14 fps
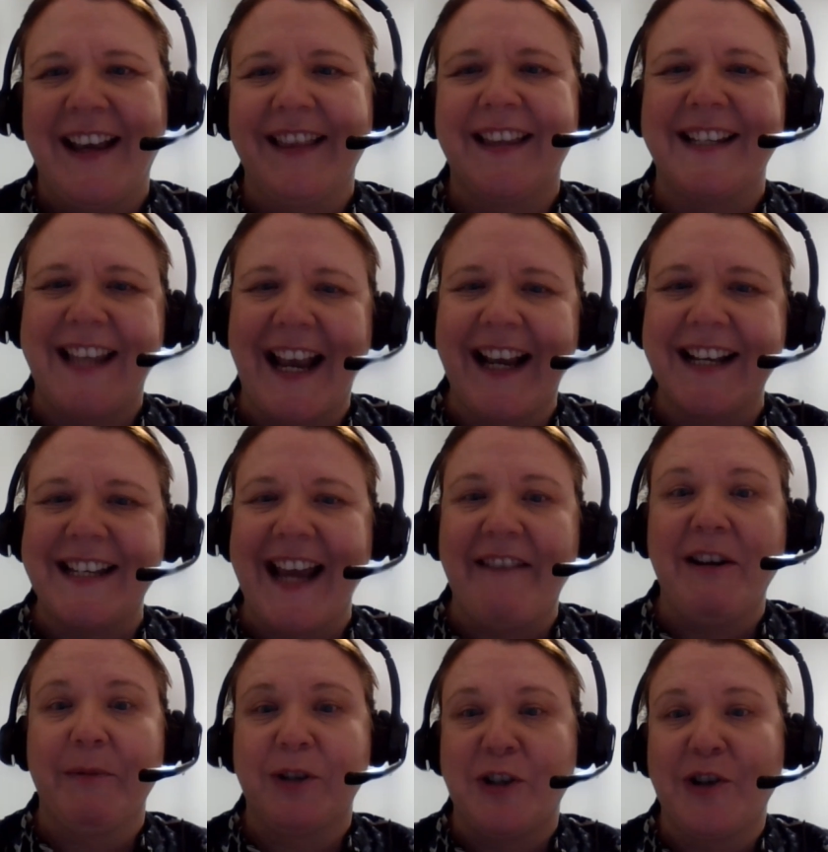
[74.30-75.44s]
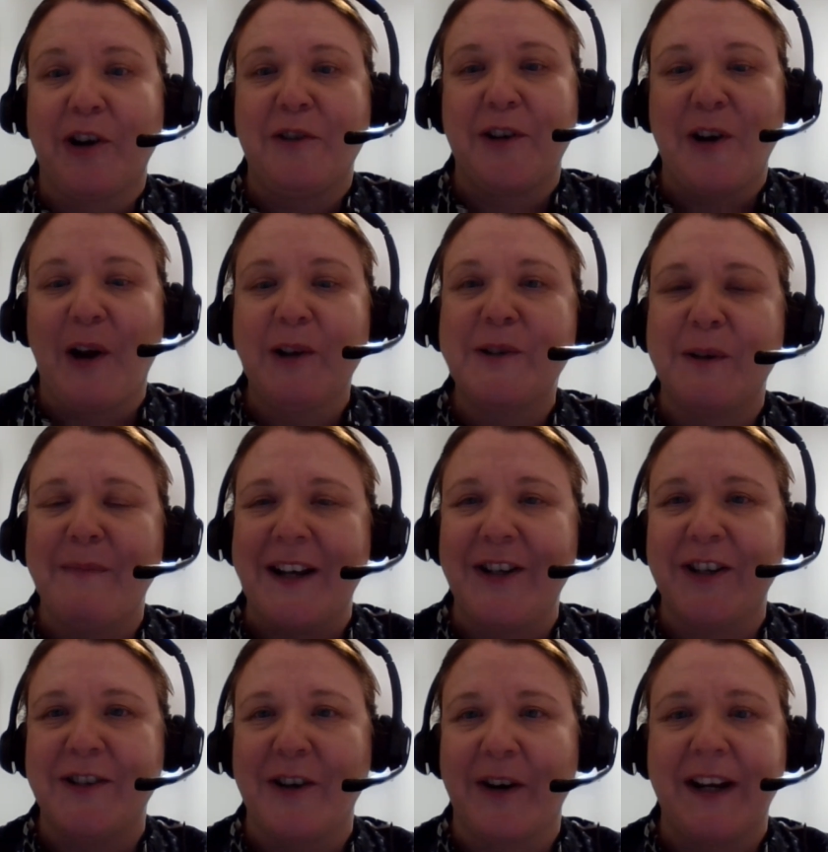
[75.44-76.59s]
The second area, which Jonathan also
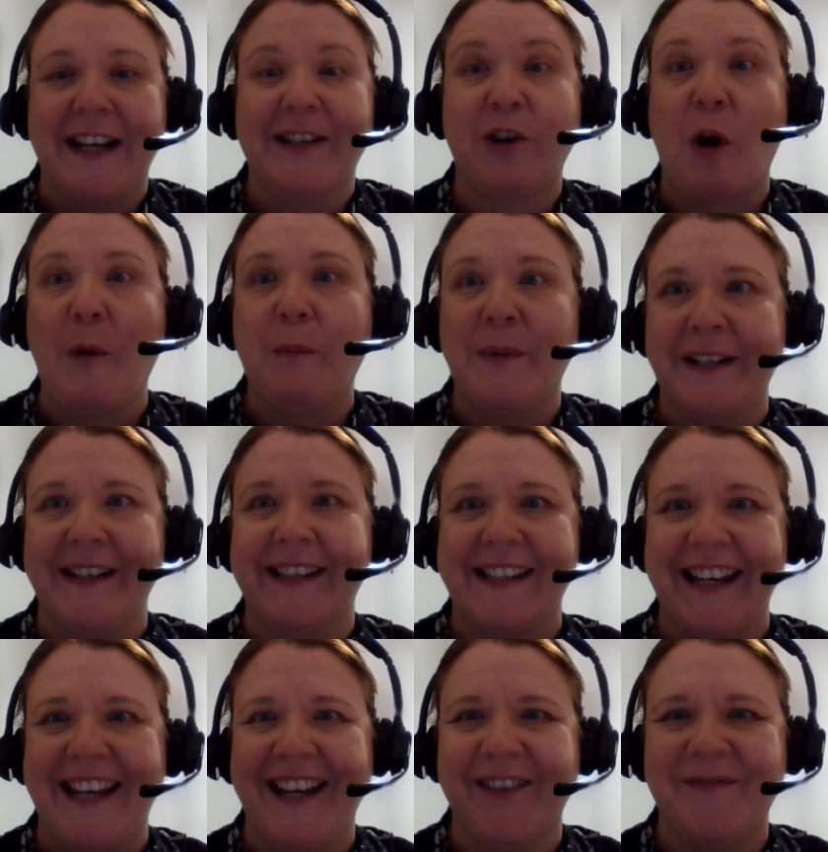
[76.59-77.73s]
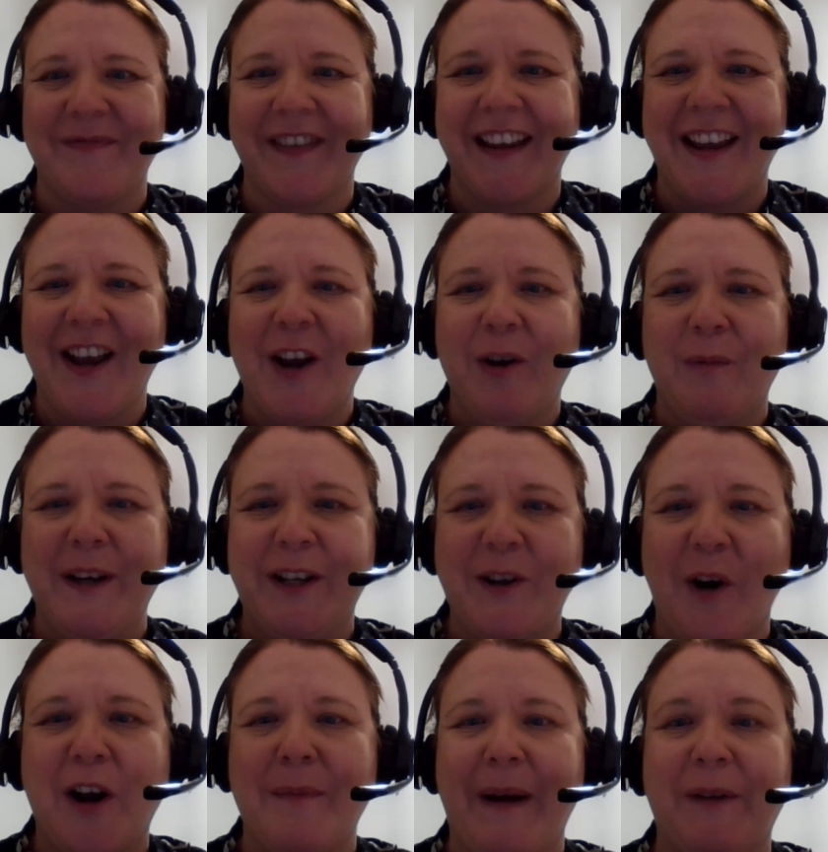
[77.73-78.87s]
mentioned on, is competency. We
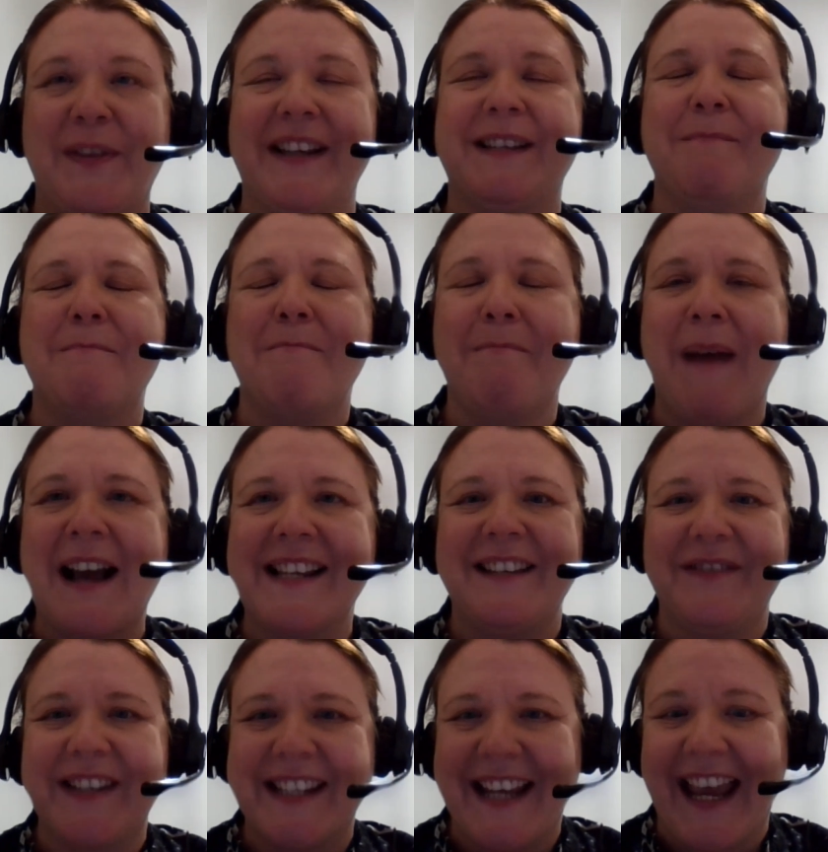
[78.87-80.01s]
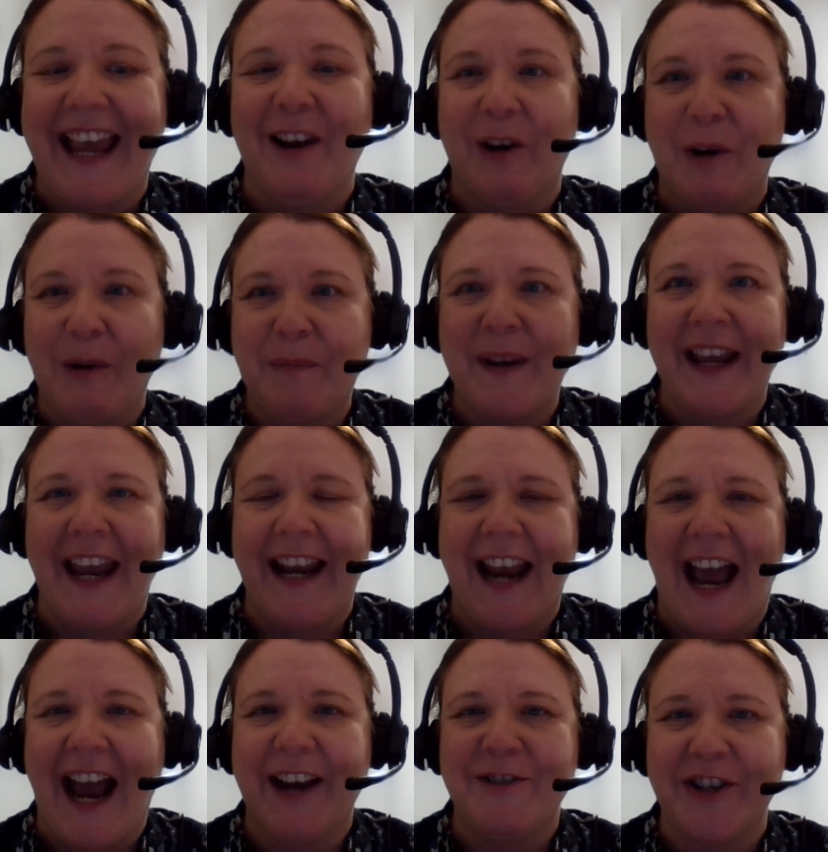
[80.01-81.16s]
talk about this massive scale up in
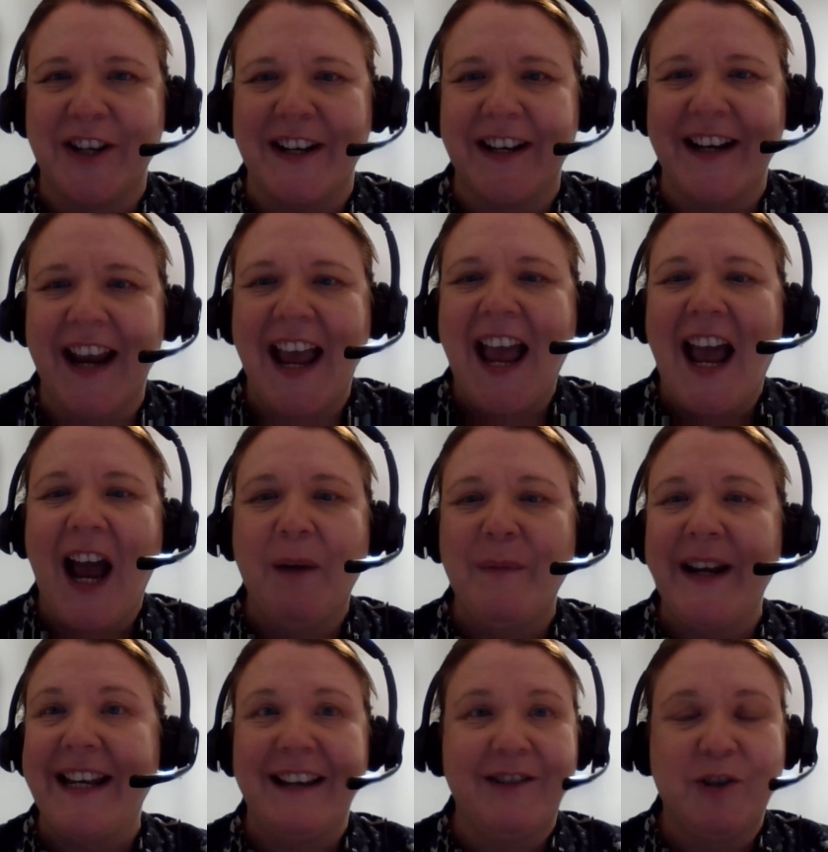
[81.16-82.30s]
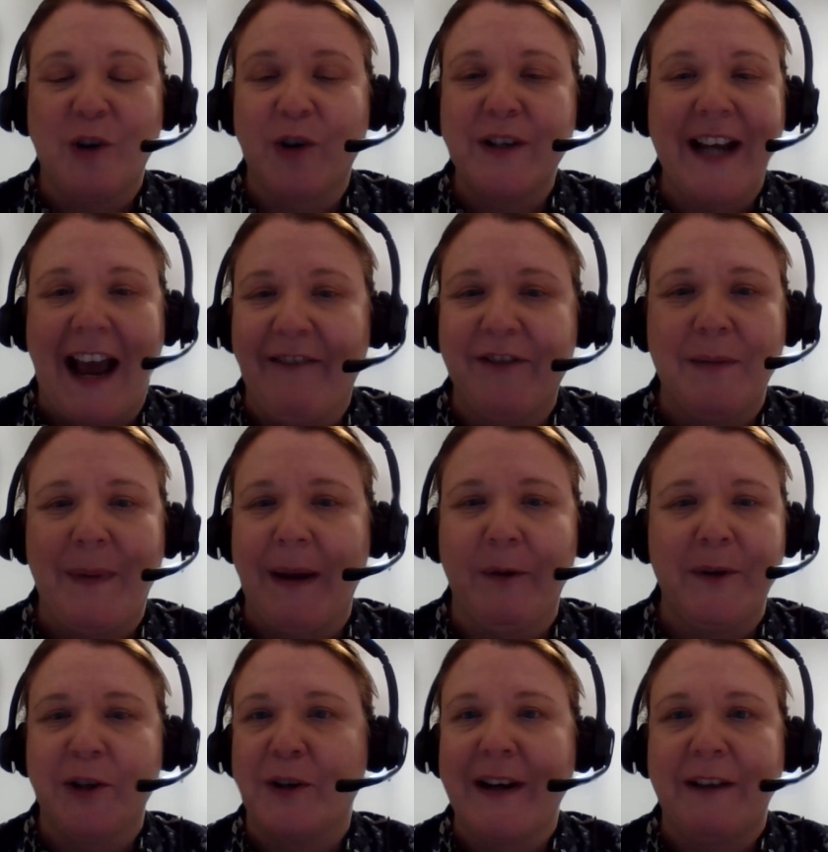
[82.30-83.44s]
hydrogen, and we don't have
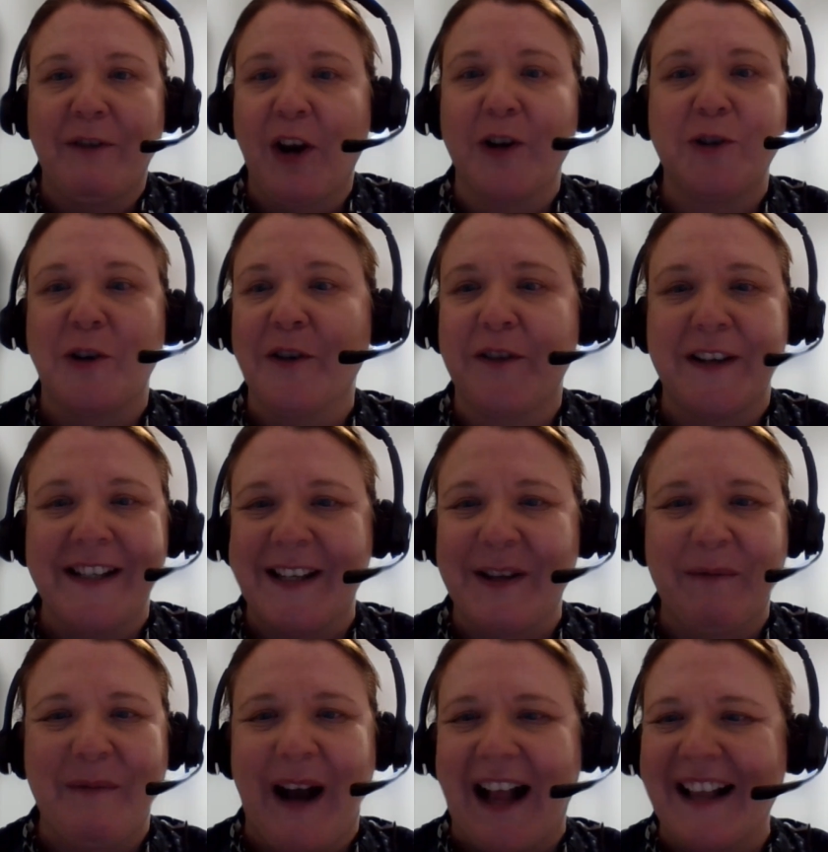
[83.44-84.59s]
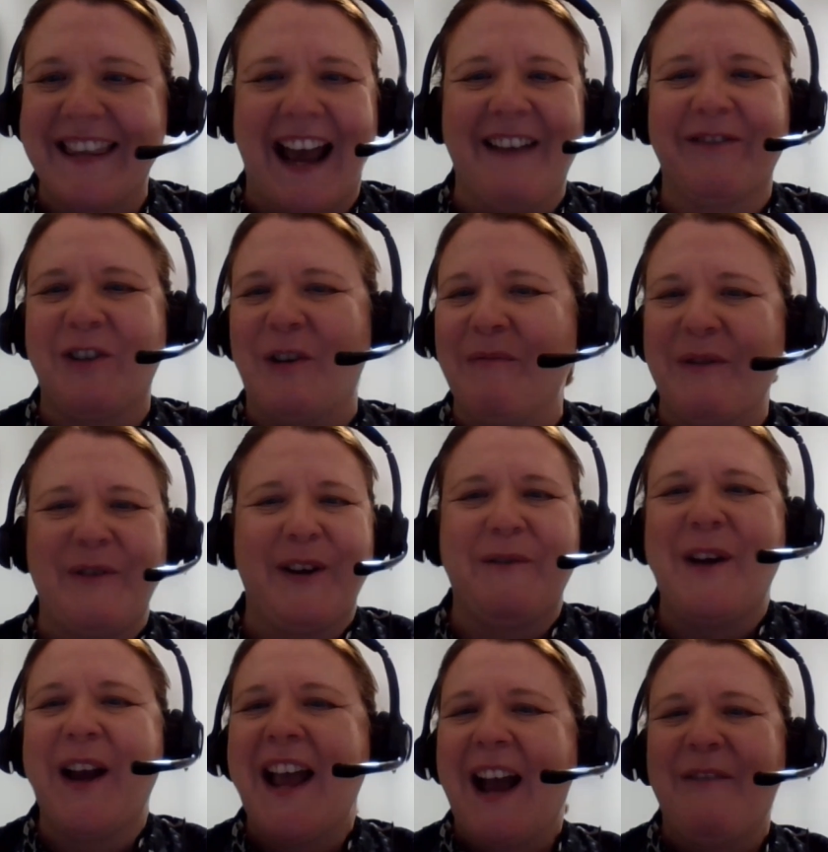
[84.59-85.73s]
a lot of Jonathans in the world that have come
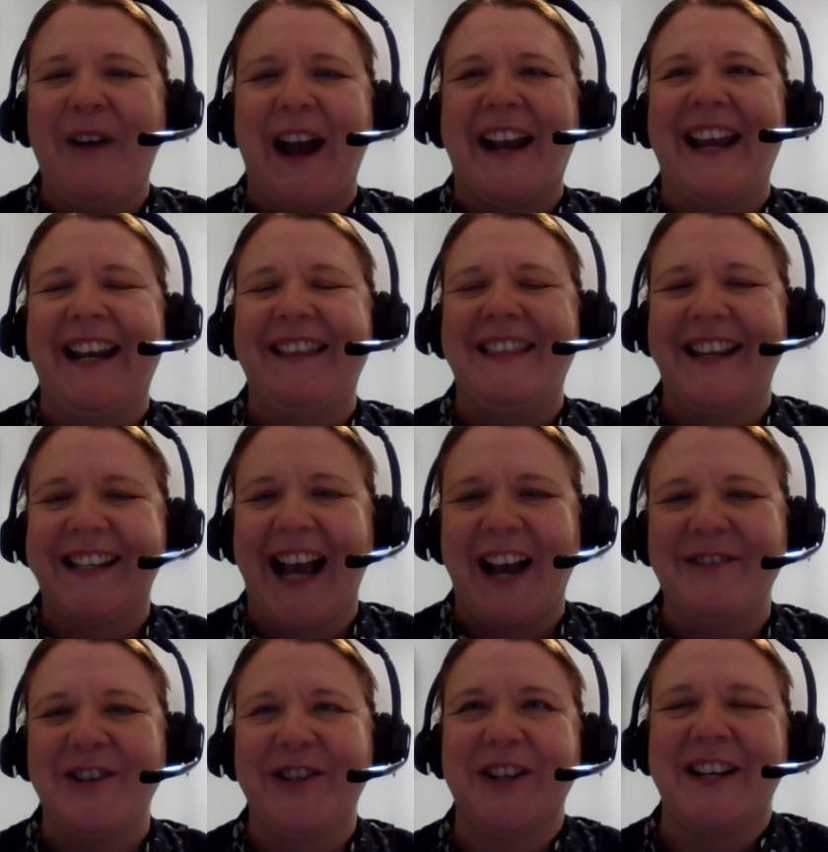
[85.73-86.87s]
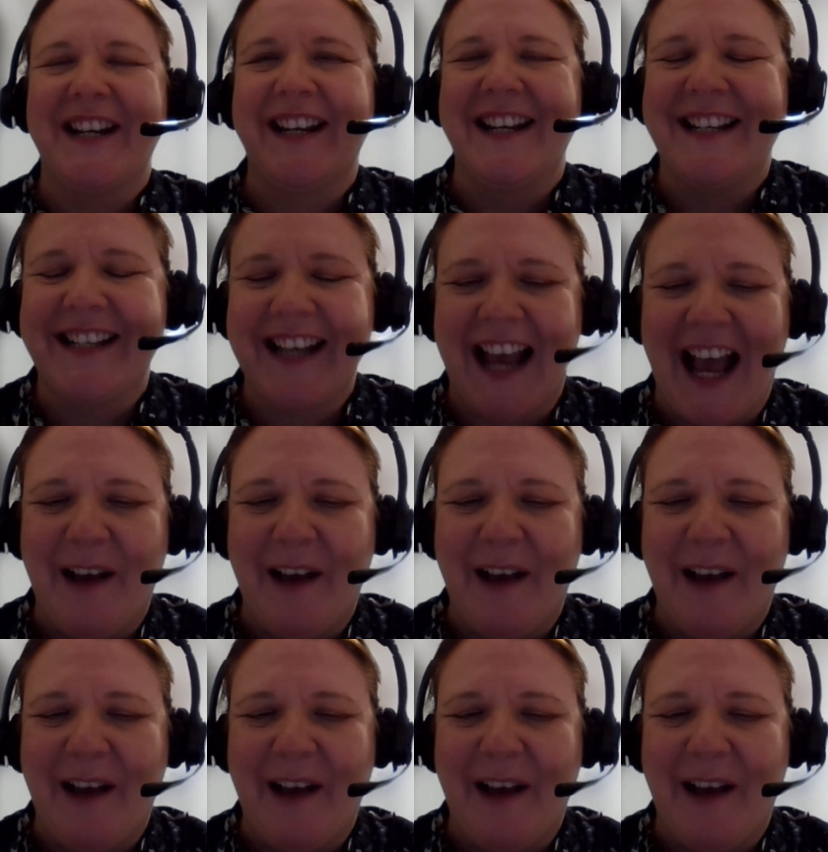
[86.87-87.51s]
through working in this hydrogen and